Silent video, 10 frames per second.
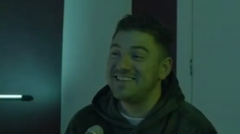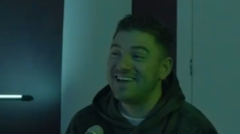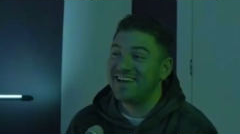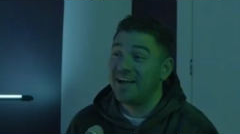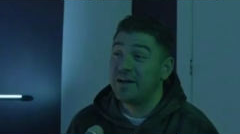
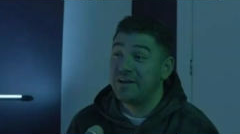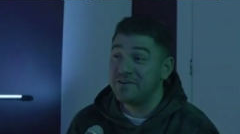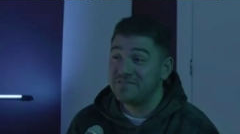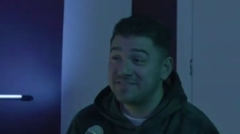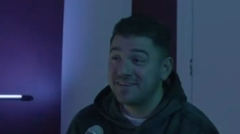that. Yeah. Hear
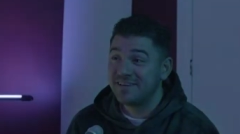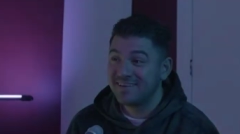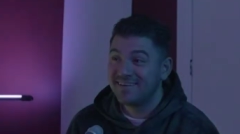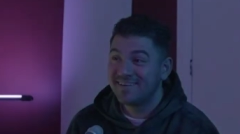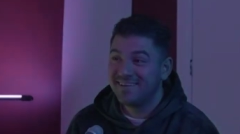you sing.
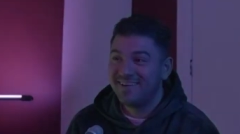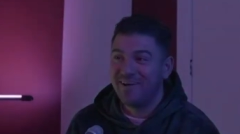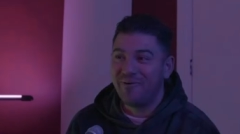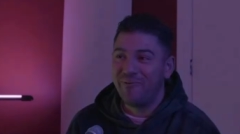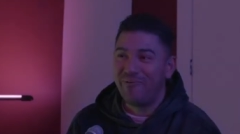Yeah.
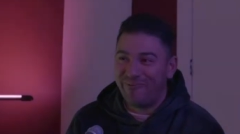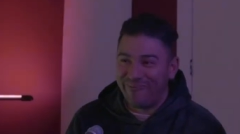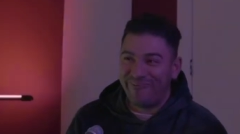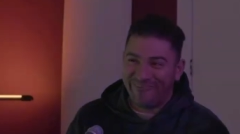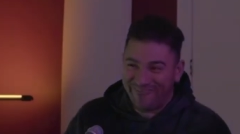Ho,
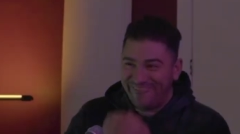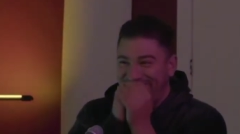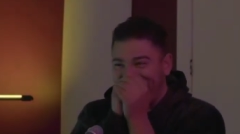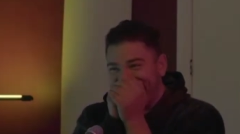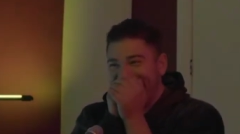ho, ho. Yeah.